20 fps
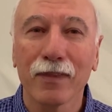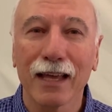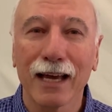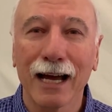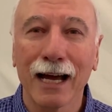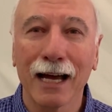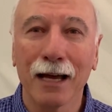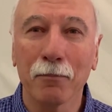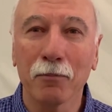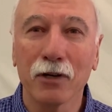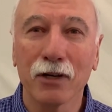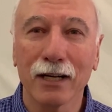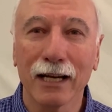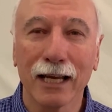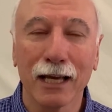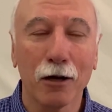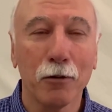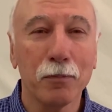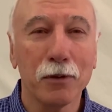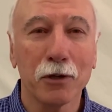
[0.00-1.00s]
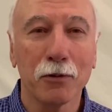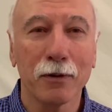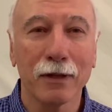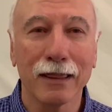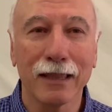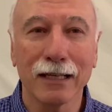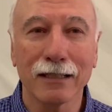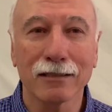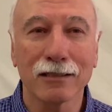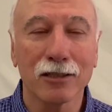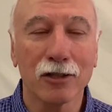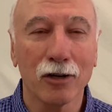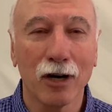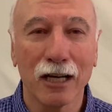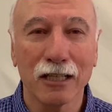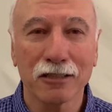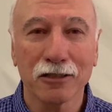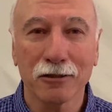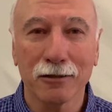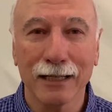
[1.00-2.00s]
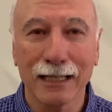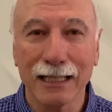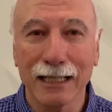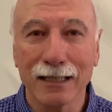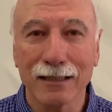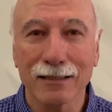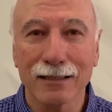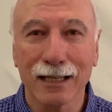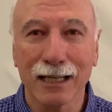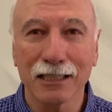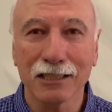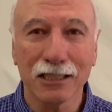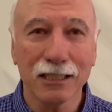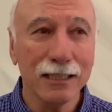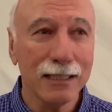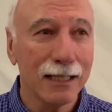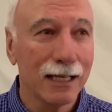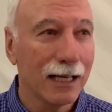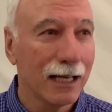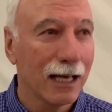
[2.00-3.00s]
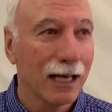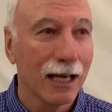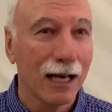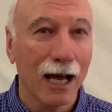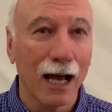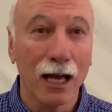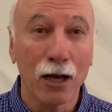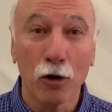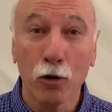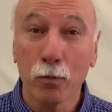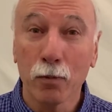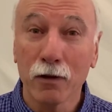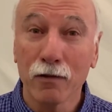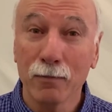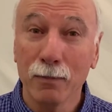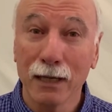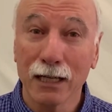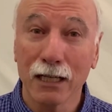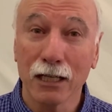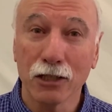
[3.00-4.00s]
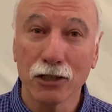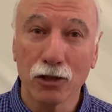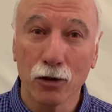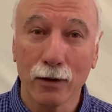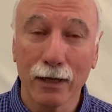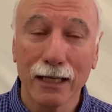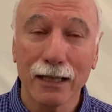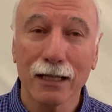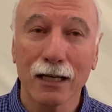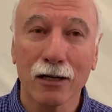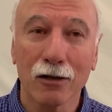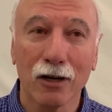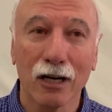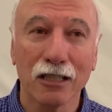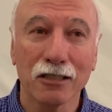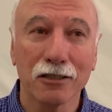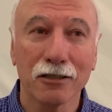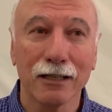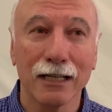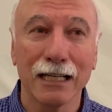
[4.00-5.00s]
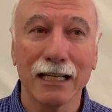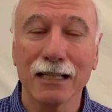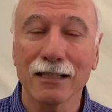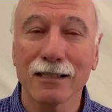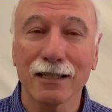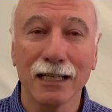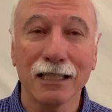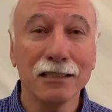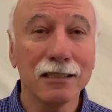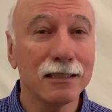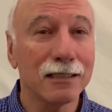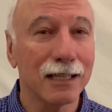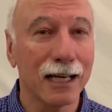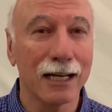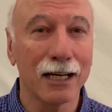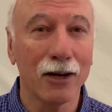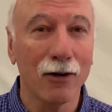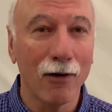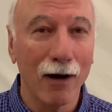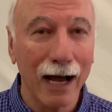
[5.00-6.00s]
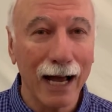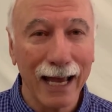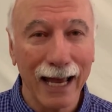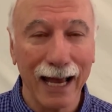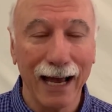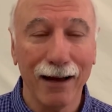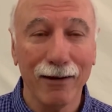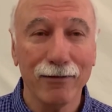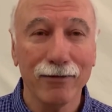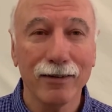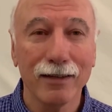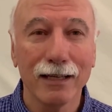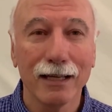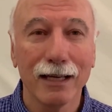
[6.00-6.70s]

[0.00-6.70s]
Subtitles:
I'm going to help you with this cross-training session. I hope you've been enjoying the cross-training sessions. I know I have,